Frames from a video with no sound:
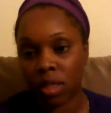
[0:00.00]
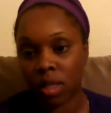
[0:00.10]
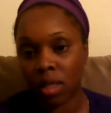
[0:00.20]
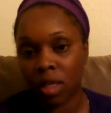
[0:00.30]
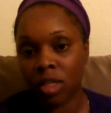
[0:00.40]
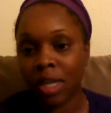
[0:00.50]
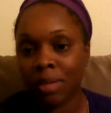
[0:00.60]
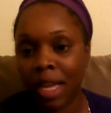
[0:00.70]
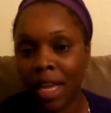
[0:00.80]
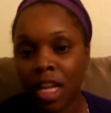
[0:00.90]
You see what I'm
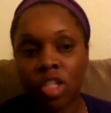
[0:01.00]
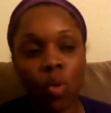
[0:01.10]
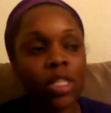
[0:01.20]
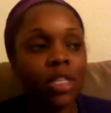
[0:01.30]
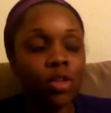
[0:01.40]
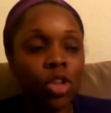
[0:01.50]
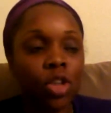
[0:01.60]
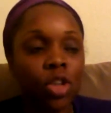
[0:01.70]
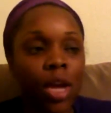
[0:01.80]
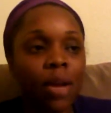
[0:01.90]
saying? So we're still
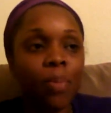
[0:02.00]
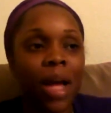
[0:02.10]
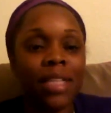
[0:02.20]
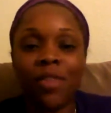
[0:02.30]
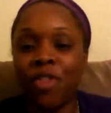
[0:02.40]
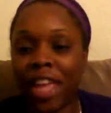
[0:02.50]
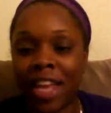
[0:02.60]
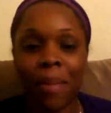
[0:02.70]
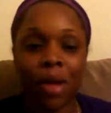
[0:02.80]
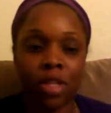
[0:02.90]
trying to pontificate
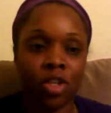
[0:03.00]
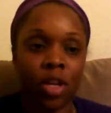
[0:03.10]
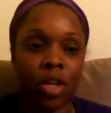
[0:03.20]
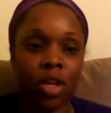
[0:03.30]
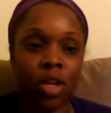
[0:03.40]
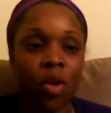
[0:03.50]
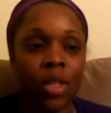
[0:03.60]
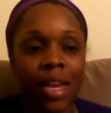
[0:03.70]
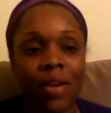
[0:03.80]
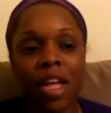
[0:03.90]
about the joint all day
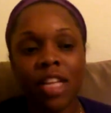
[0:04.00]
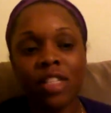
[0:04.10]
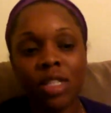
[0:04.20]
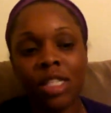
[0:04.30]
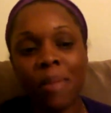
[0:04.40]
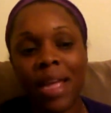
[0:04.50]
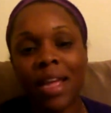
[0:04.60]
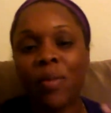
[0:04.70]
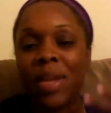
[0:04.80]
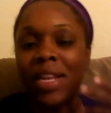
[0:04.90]
long. So Sister
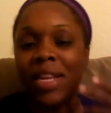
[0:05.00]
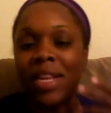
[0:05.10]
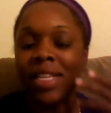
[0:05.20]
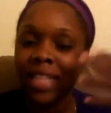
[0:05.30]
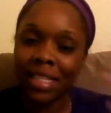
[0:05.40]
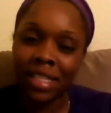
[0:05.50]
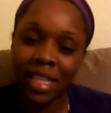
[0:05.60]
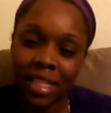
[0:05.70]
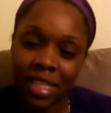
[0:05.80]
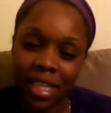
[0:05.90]
Mayana, when it says
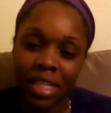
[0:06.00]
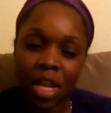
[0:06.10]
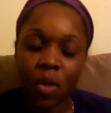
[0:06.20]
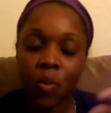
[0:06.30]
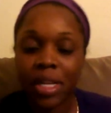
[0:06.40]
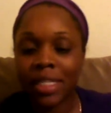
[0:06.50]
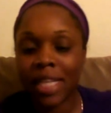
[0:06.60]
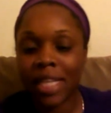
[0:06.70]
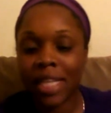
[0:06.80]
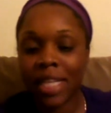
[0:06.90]
ZCs, what
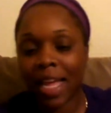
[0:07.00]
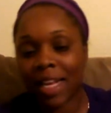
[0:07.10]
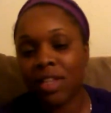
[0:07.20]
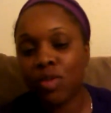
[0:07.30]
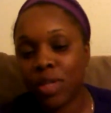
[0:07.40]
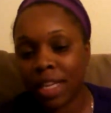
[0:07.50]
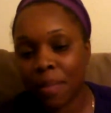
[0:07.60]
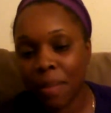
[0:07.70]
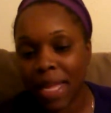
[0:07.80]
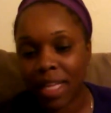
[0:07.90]
exactly do you think it
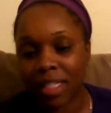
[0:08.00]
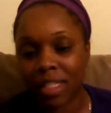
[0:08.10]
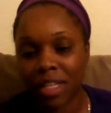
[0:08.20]
means?